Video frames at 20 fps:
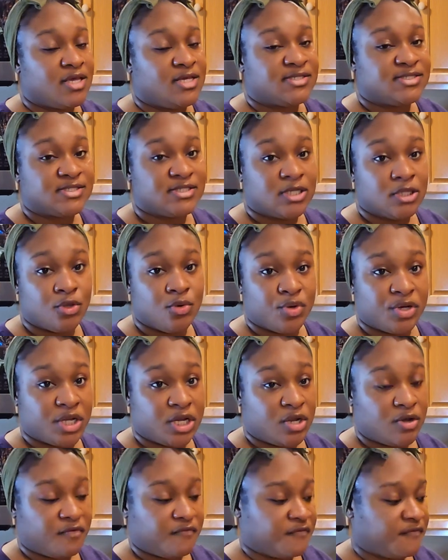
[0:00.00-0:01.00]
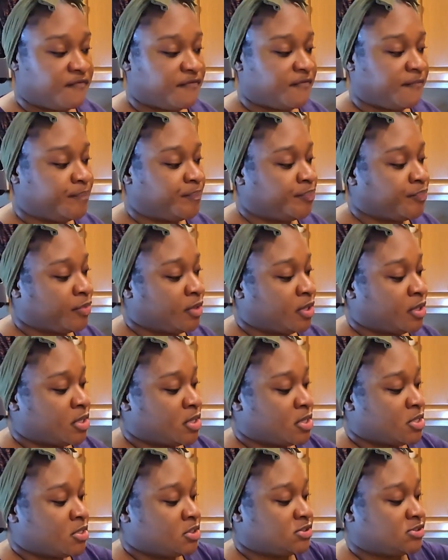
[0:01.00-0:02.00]
is still good enough.
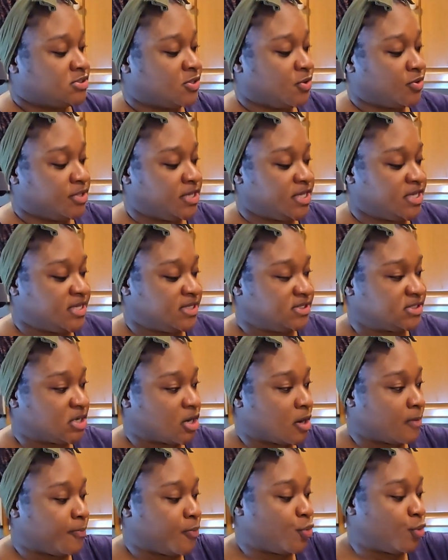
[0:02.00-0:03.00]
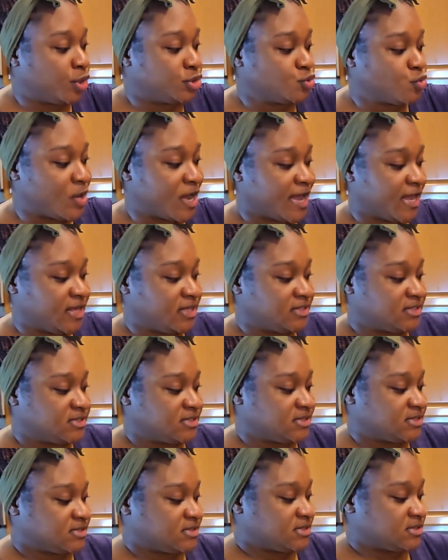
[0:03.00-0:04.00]
So these are port
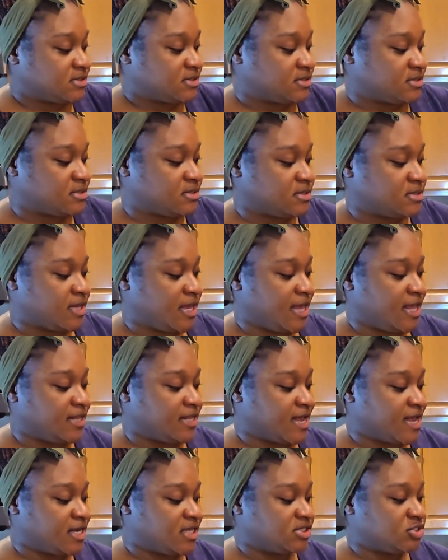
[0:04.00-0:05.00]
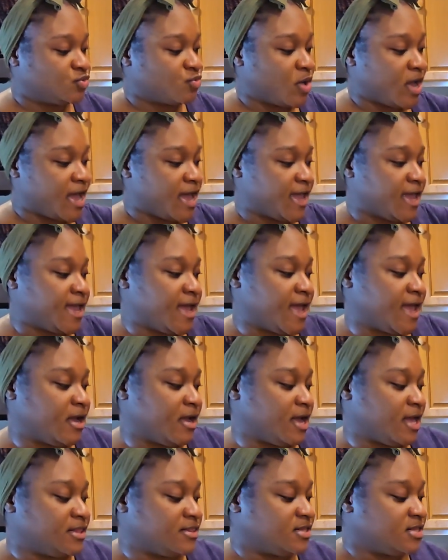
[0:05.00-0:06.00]
wines, and that is why I
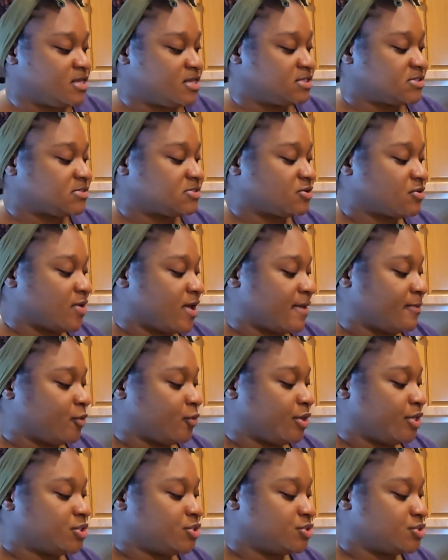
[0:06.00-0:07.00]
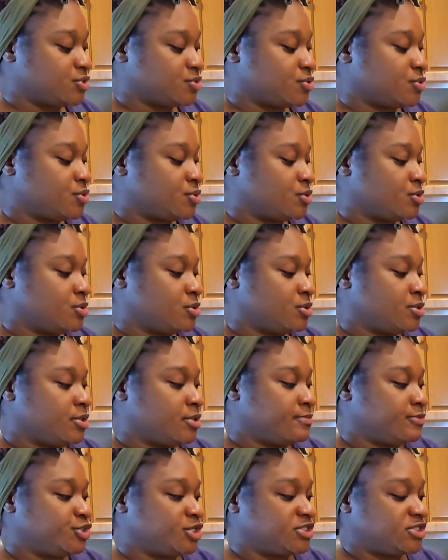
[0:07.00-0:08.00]
got these. So I'm going to
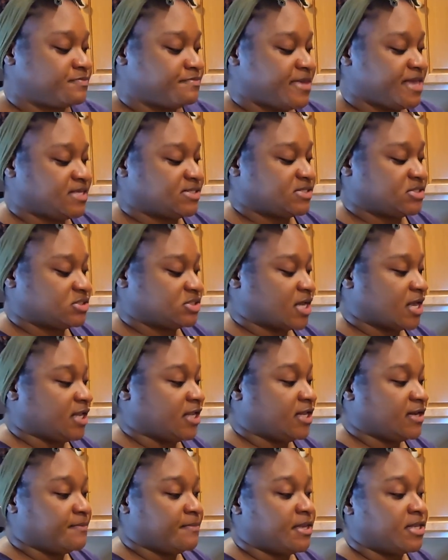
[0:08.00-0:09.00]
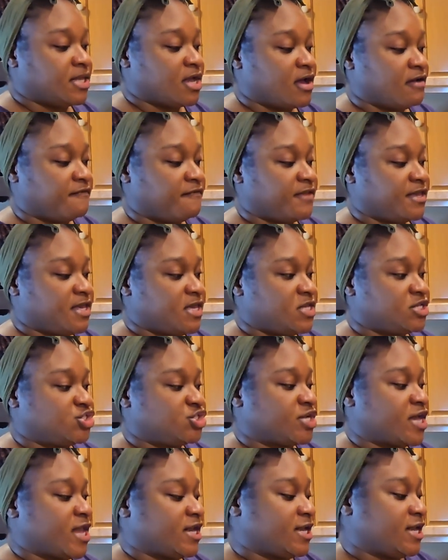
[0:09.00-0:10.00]
just mix a little bit of
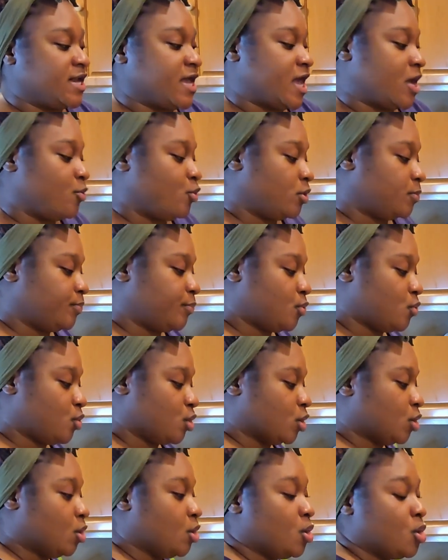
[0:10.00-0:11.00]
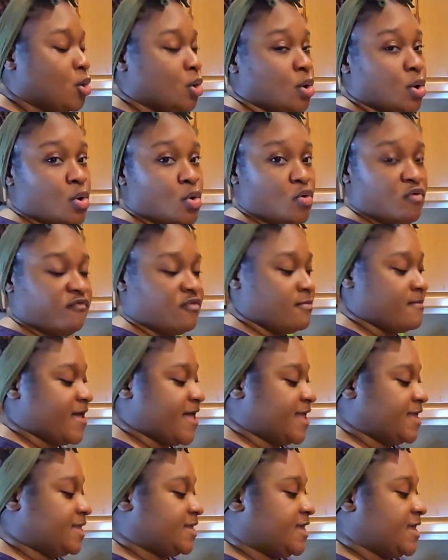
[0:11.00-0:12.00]
each, and then I will pour over
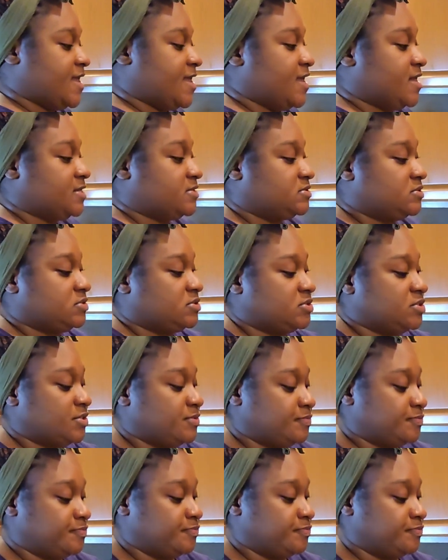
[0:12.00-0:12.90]
my cakes.